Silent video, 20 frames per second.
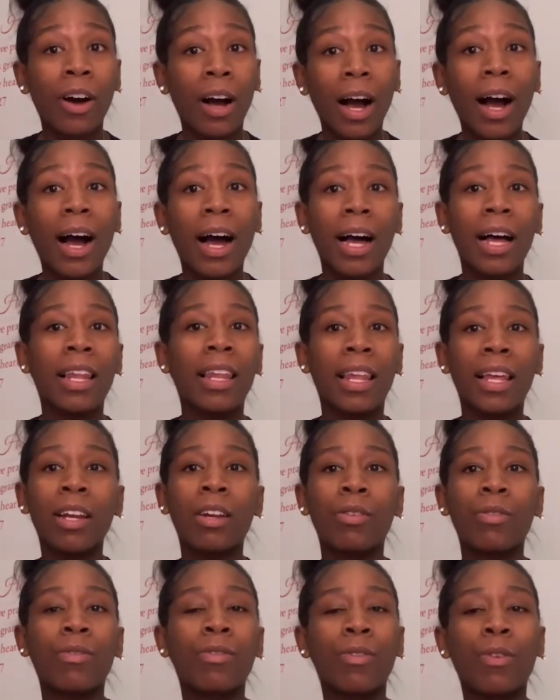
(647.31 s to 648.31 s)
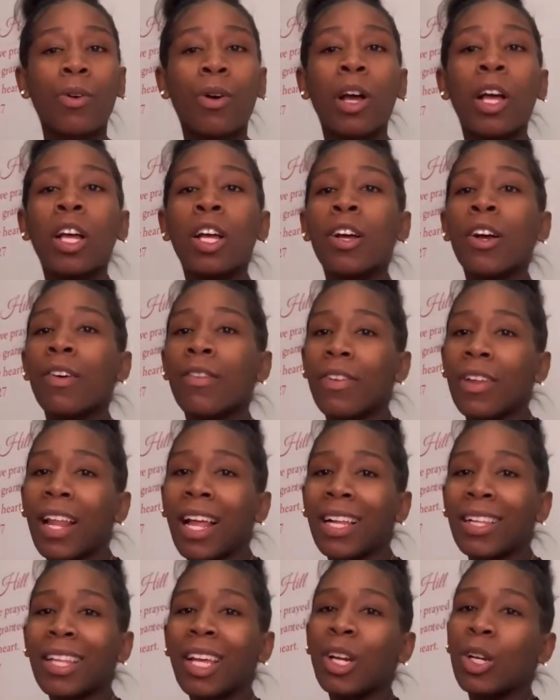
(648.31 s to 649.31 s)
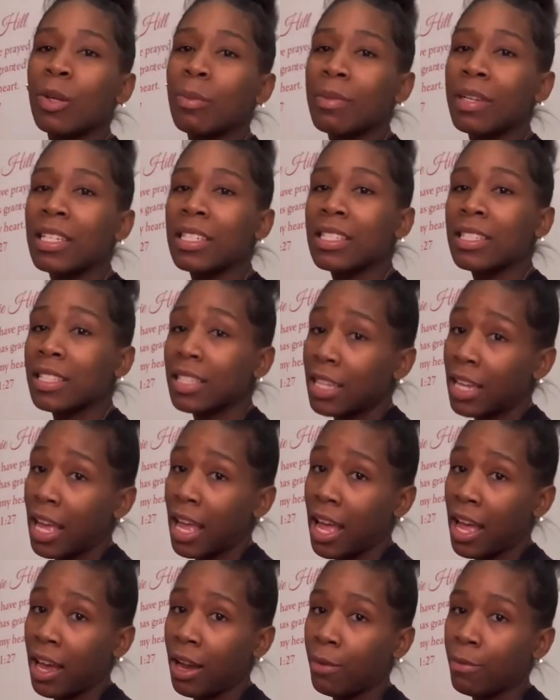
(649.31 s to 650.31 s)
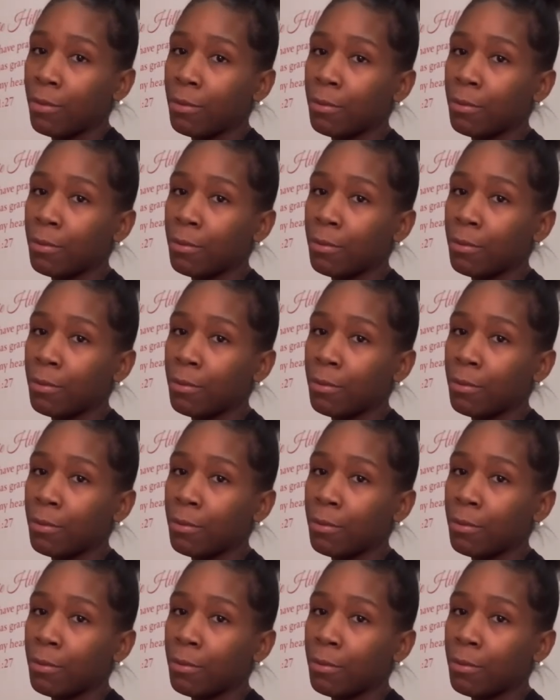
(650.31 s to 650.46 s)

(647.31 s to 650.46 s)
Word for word: I laid on the floor for like 30 minutes to an hour.